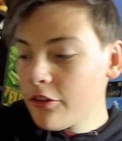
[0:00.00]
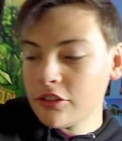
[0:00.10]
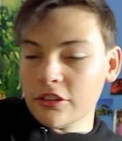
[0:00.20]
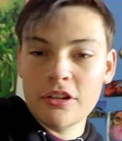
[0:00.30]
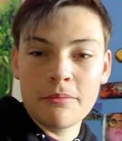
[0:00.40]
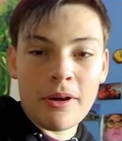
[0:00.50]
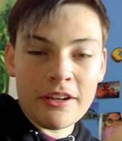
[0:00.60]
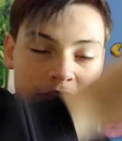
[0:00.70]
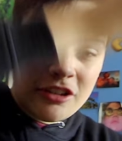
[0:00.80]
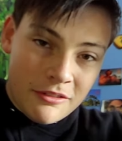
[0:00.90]
I'd
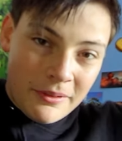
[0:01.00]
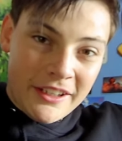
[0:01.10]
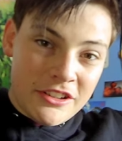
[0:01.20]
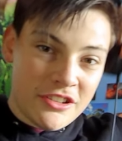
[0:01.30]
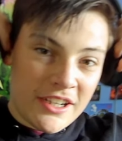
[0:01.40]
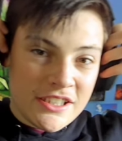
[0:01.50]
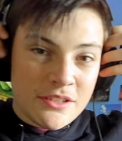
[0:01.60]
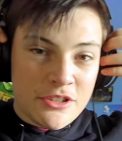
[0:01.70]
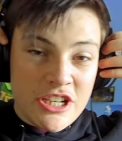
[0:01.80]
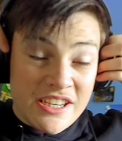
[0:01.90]
combine two of my interests,
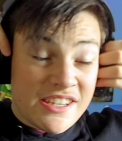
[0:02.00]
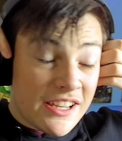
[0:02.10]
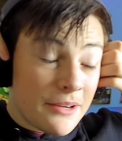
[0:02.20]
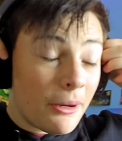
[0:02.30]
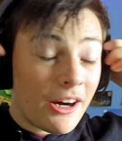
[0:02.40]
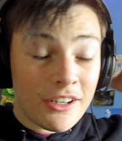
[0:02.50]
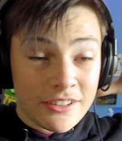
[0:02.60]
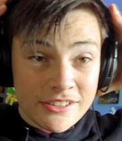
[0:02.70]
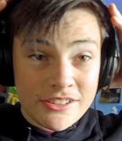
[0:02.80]
which is theme parks,